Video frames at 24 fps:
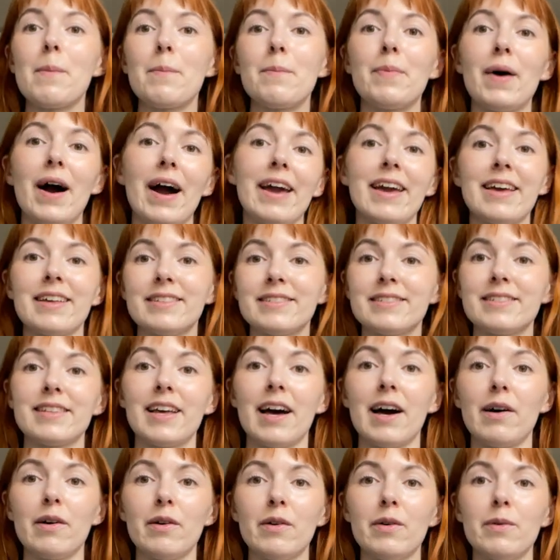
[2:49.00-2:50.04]
buy and
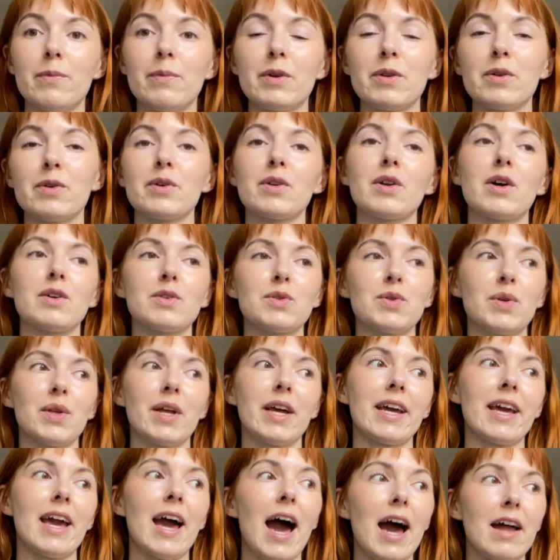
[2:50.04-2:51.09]
sell but you could also
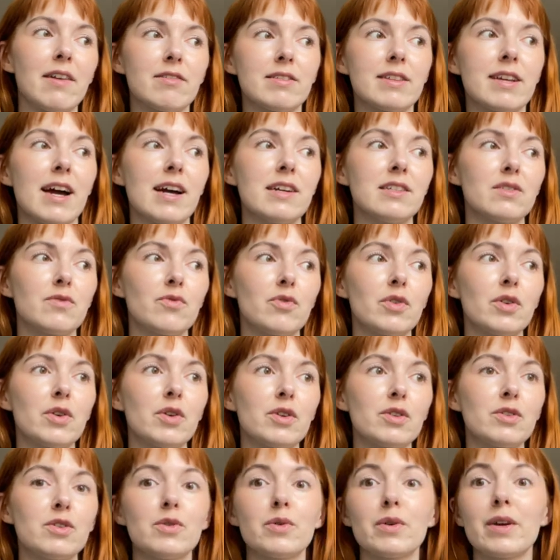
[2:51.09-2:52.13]
like advertise for
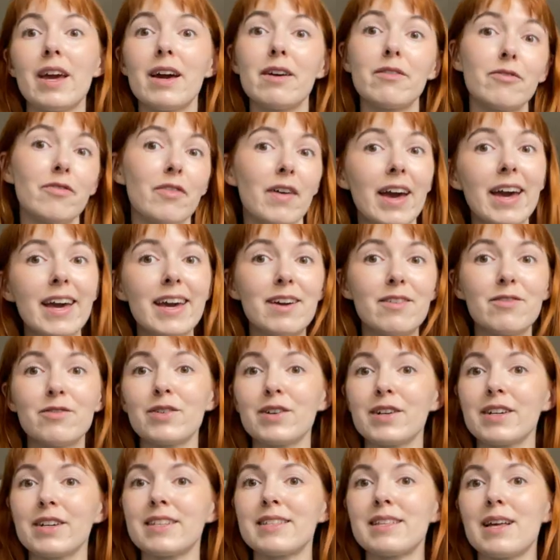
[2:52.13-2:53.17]
your new cafe
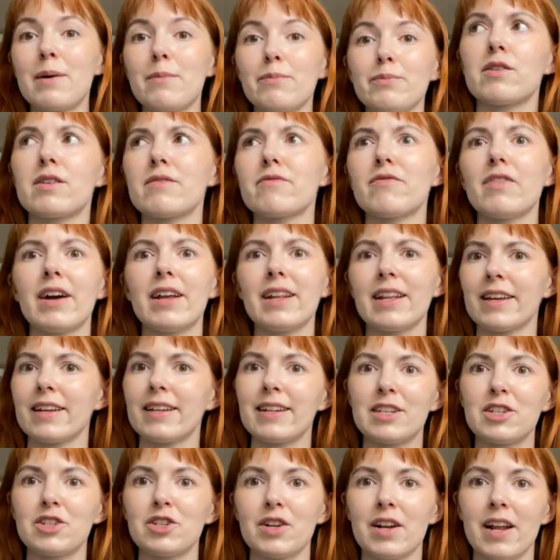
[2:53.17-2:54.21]
for example you can find like
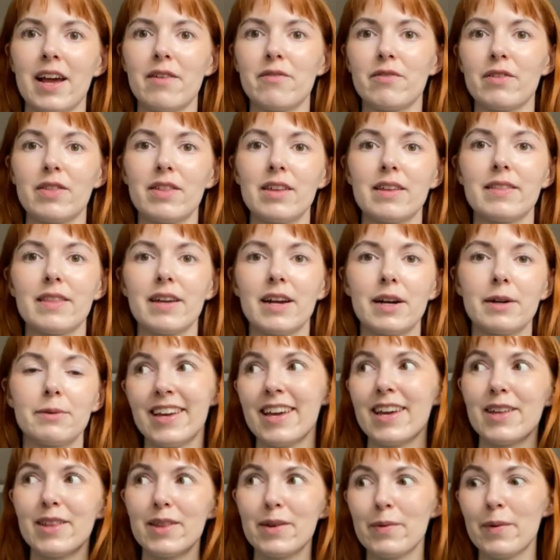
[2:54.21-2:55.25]
literally everything there
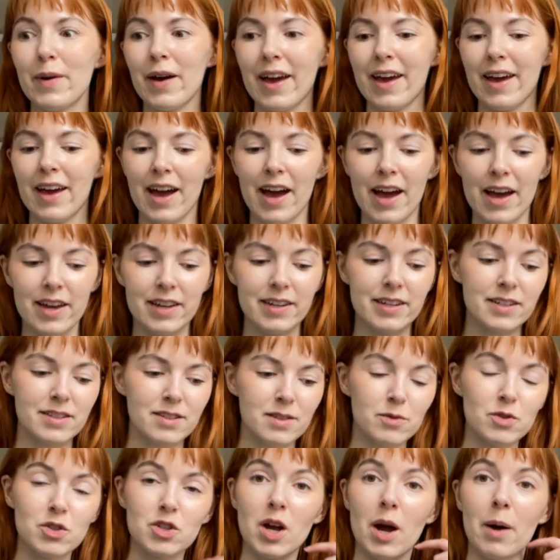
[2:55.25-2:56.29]
either way i did
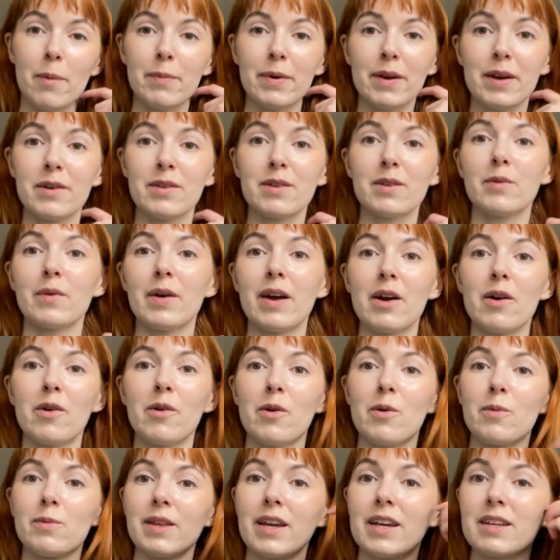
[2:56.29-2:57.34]
some shopping on the way
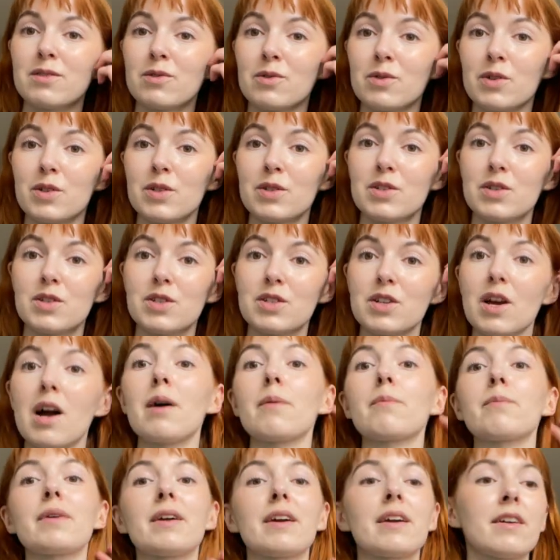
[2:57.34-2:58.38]
home like some grocery
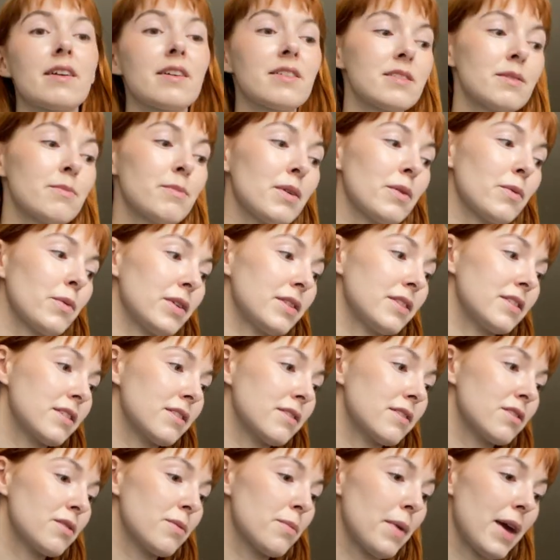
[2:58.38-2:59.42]
shopping because i've been wanting
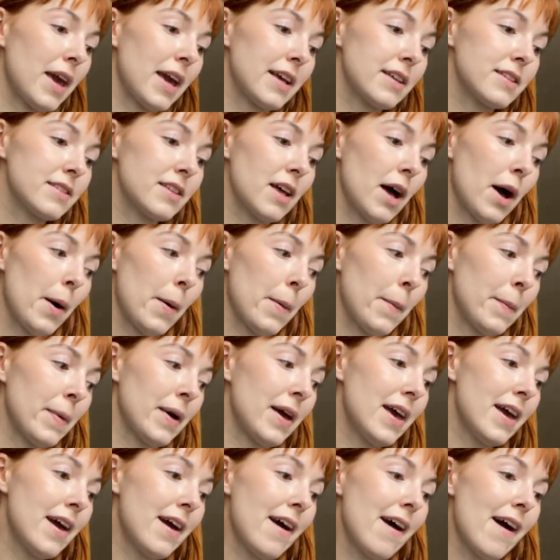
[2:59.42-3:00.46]
to make some
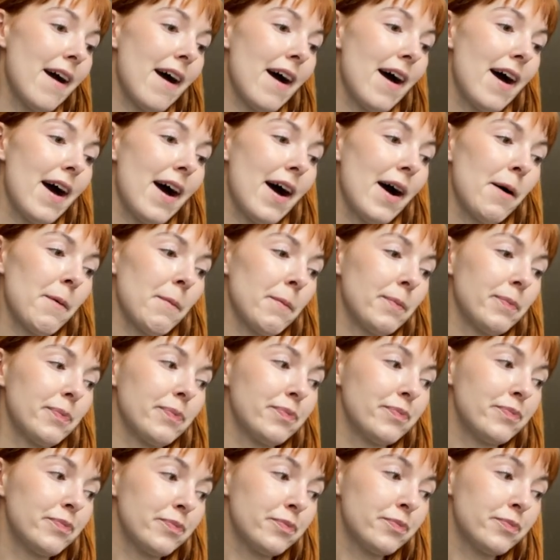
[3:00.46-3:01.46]
um